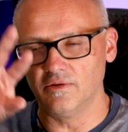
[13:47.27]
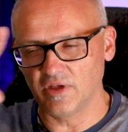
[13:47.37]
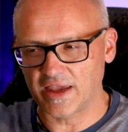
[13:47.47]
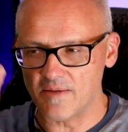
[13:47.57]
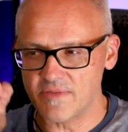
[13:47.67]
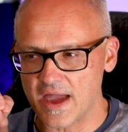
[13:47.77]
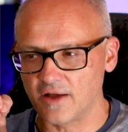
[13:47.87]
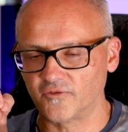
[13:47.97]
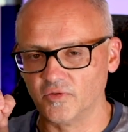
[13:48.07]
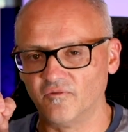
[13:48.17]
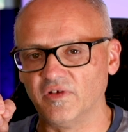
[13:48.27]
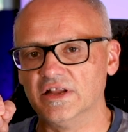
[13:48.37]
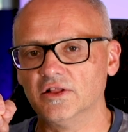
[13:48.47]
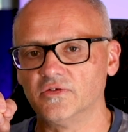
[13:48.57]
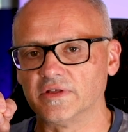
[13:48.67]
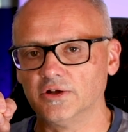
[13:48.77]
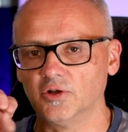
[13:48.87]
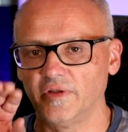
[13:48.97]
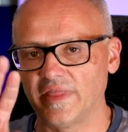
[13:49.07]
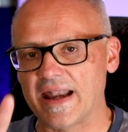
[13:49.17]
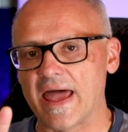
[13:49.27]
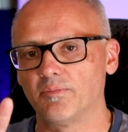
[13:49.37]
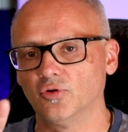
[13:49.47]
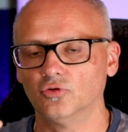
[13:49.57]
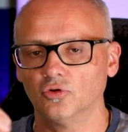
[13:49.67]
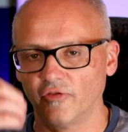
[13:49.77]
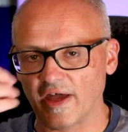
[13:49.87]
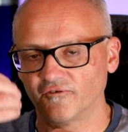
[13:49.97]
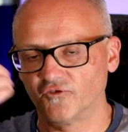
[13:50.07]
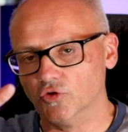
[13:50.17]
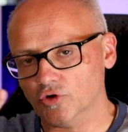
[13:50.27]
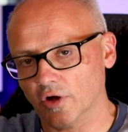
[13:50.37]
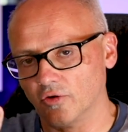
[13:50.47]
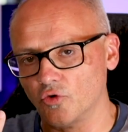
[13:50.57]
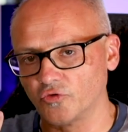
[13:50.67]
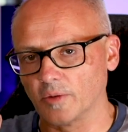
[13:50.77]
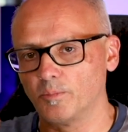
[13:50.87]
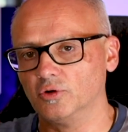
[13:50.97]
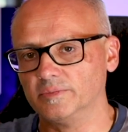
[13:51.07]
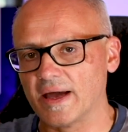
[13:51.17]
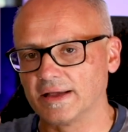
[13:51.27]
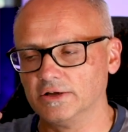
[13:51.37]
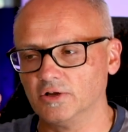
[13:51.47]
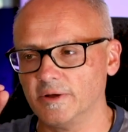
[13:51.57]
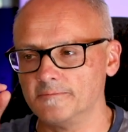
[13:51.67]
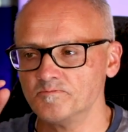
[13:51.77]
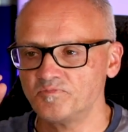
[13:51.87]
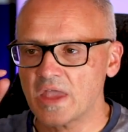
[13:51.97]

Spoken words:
It came down from the vanillas a little bit. That apple or that fruit note also pulled back a little bit.